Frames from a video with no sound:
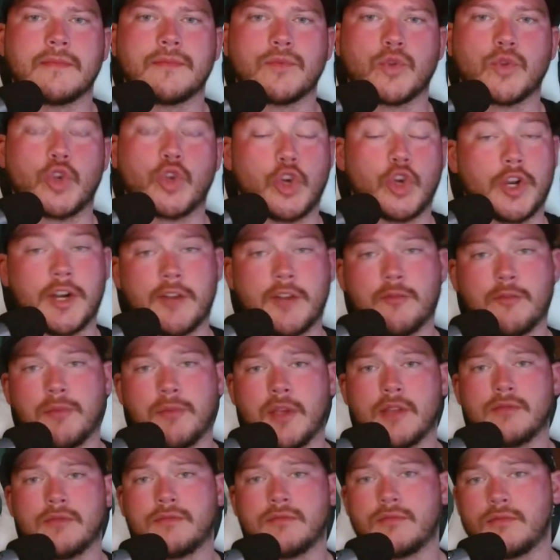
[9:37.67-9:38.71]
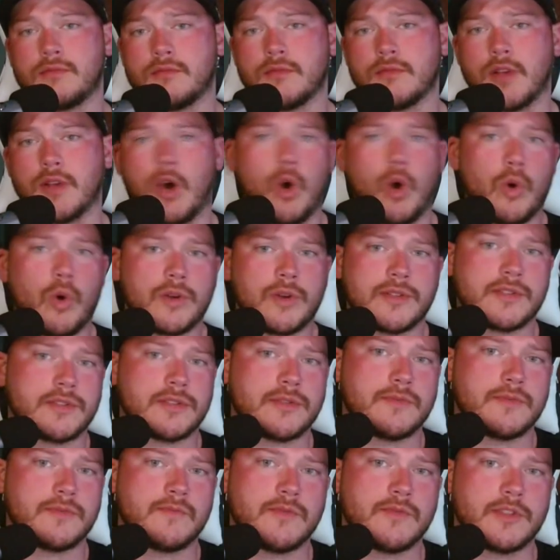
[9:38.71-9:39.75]
Could it have been a hoax?
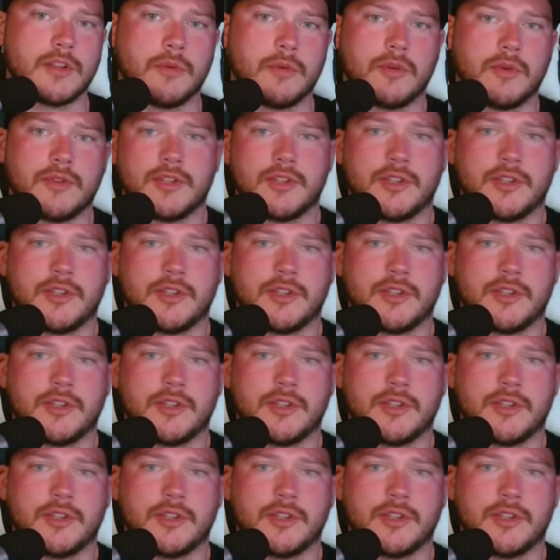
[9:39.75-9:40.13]
Some